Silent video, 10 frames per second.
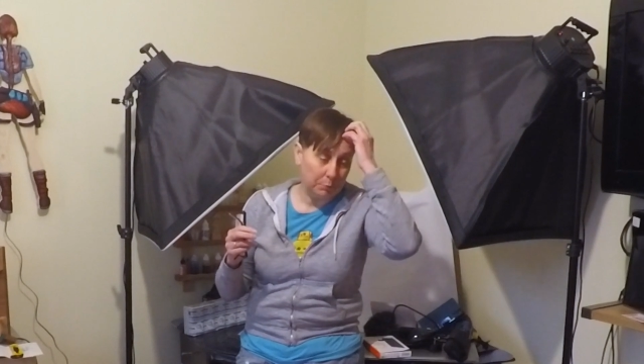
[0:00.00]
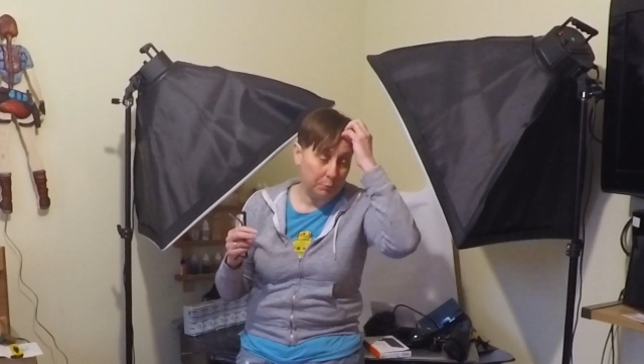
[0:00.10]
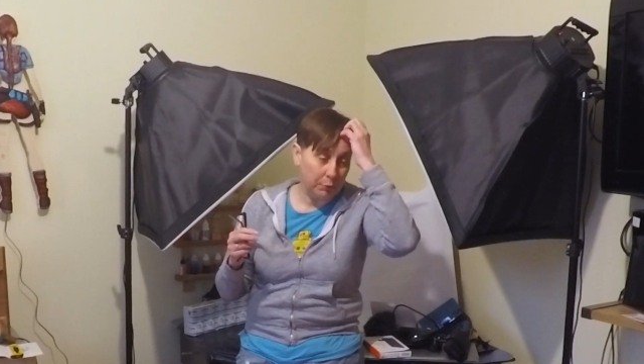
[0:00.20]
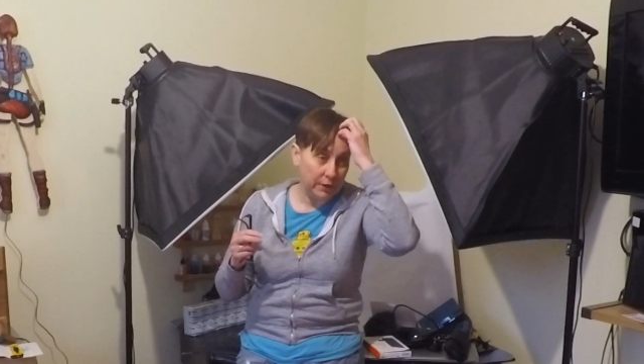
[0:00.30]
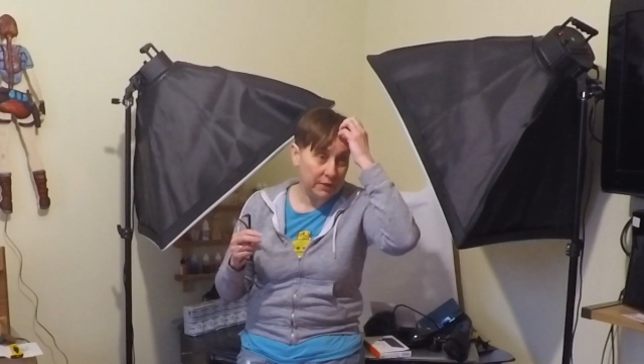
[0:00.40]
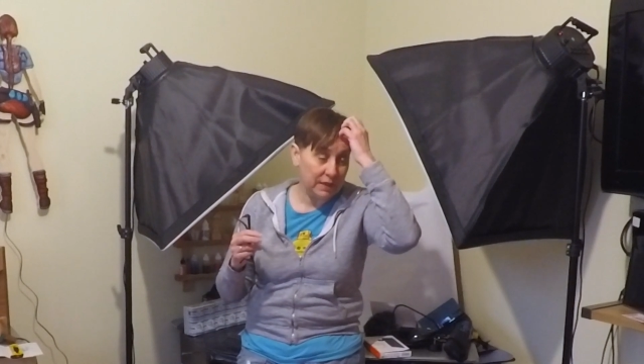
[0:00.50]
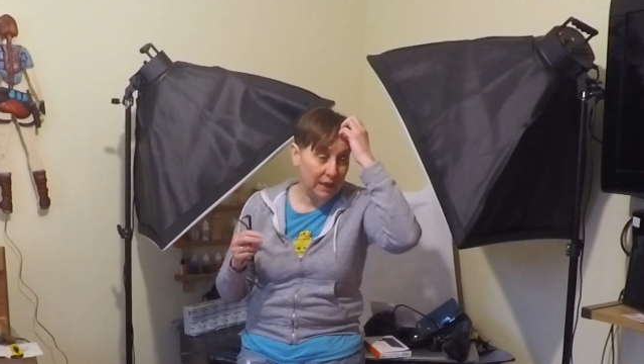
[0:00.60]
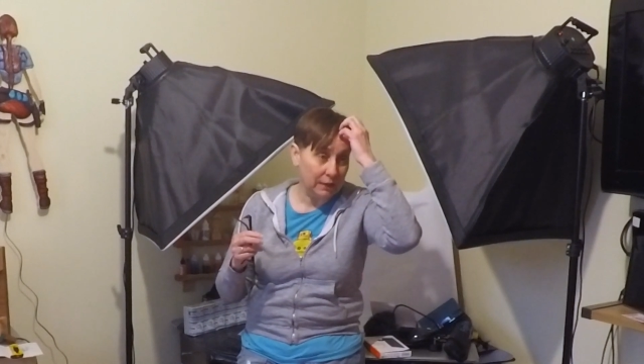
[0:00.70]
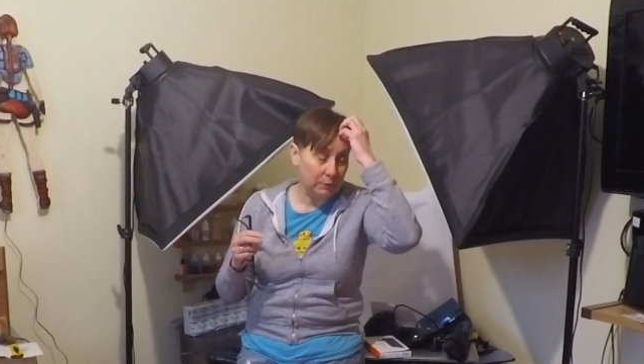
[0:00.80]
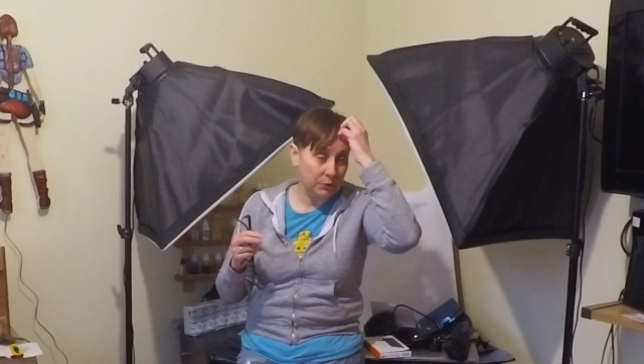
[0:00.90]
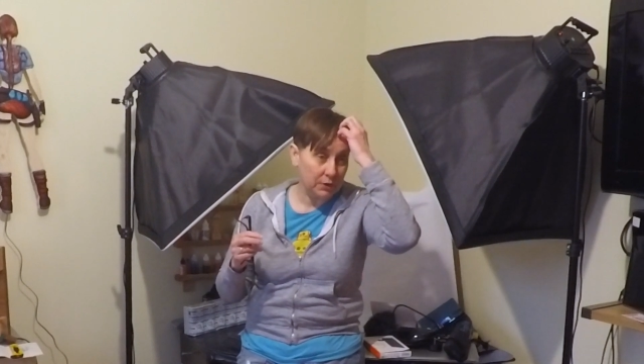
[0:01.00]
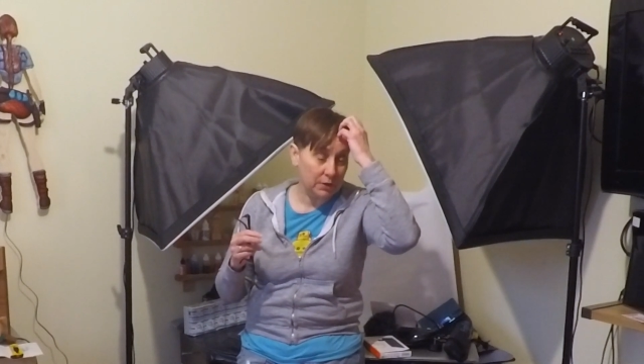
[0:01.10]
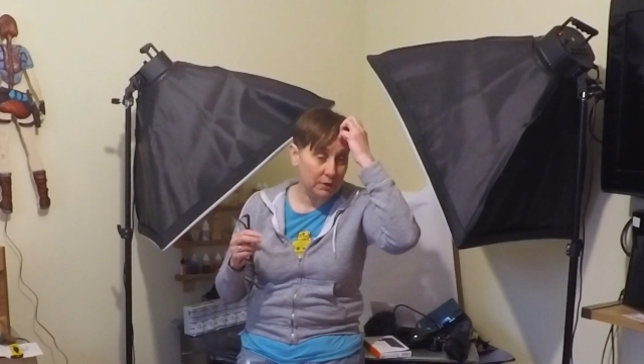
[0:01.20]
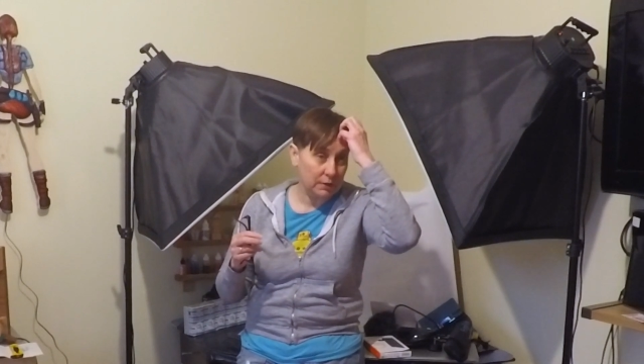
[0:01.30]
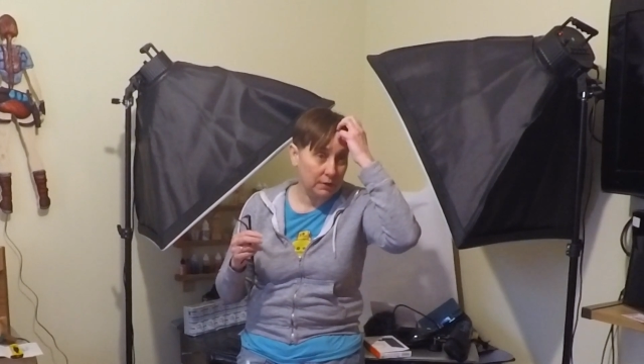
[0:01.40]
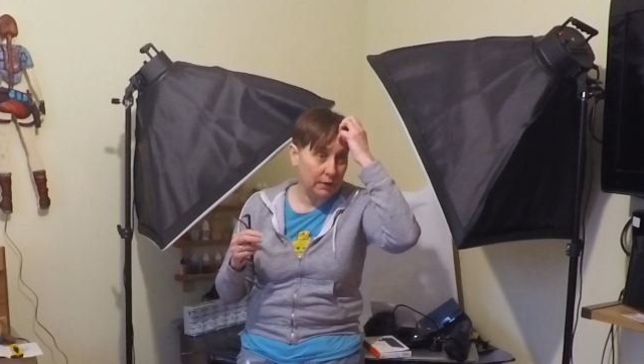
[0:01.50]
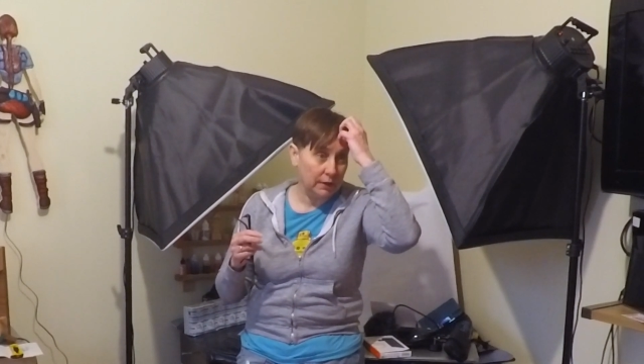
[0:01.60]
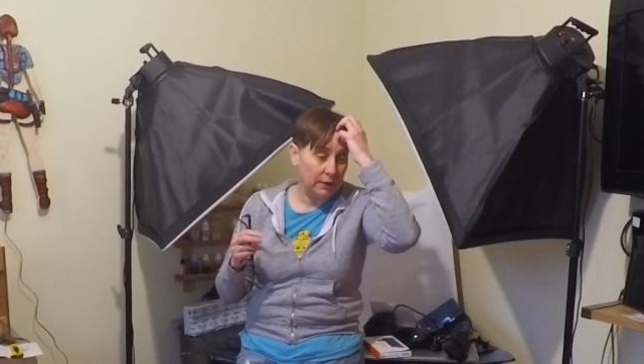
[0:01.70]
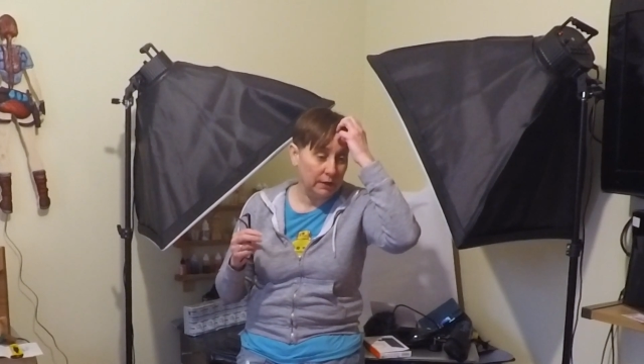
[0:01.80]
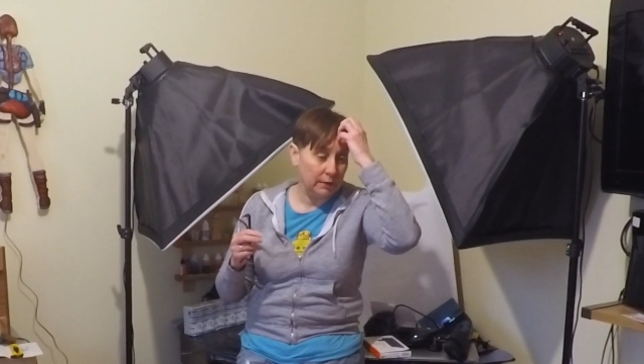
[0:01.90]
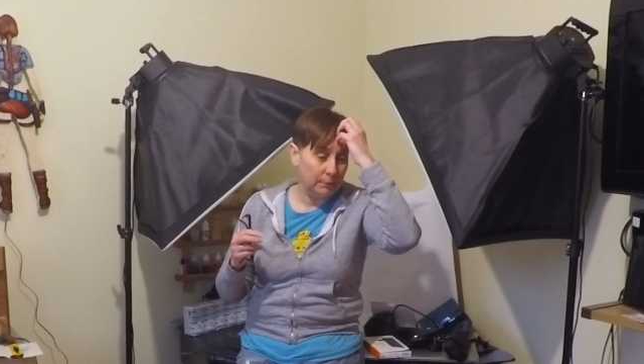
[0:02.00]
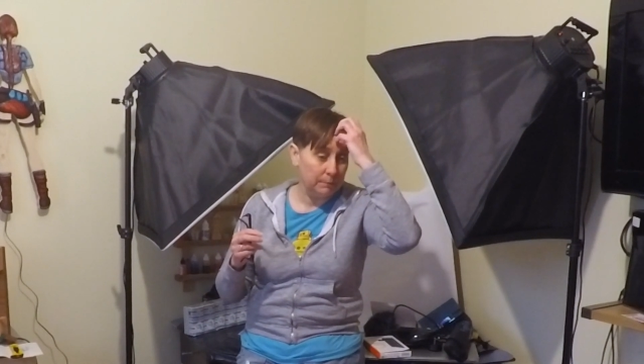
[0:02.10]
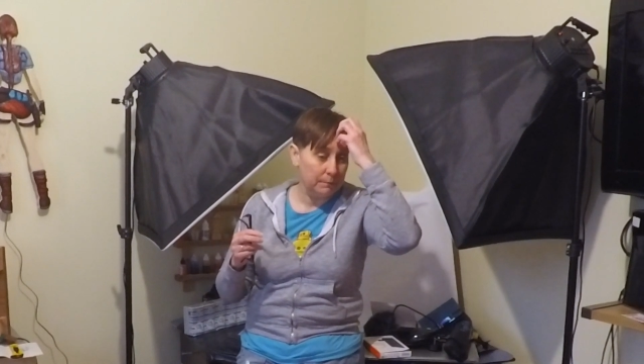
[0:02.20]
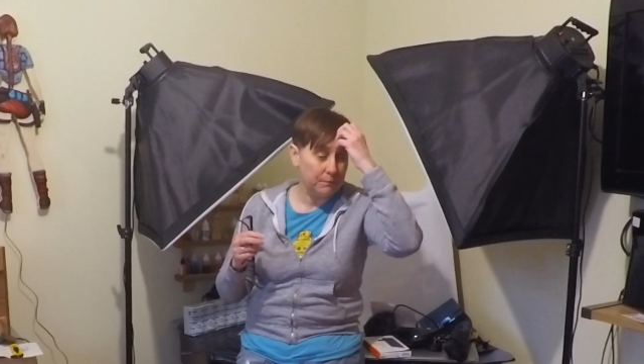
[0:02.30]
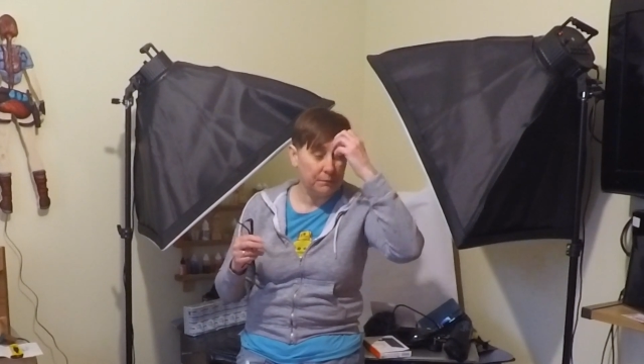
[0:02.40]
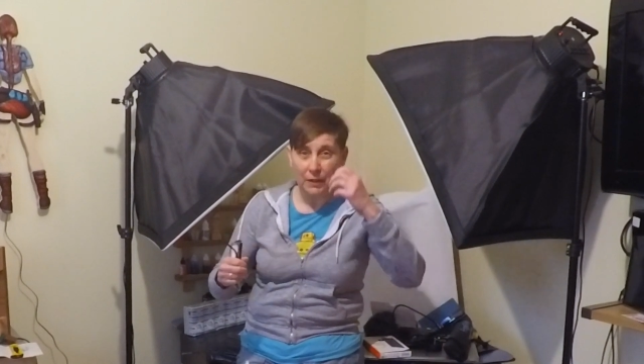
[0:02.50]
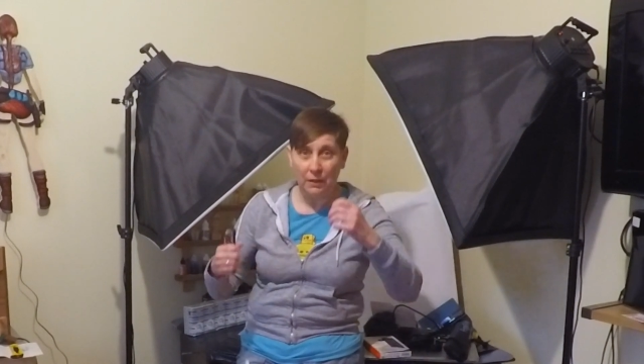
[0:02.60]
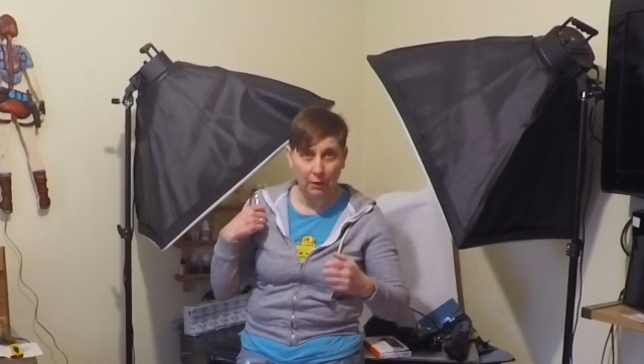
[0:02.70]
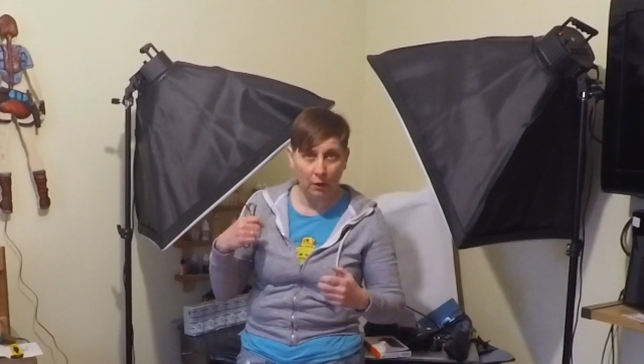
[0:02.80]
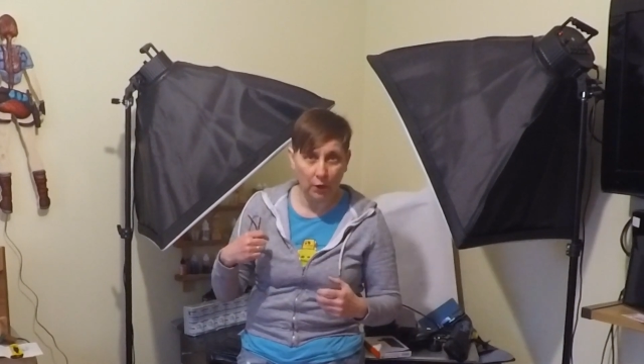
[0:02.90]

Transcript: print out little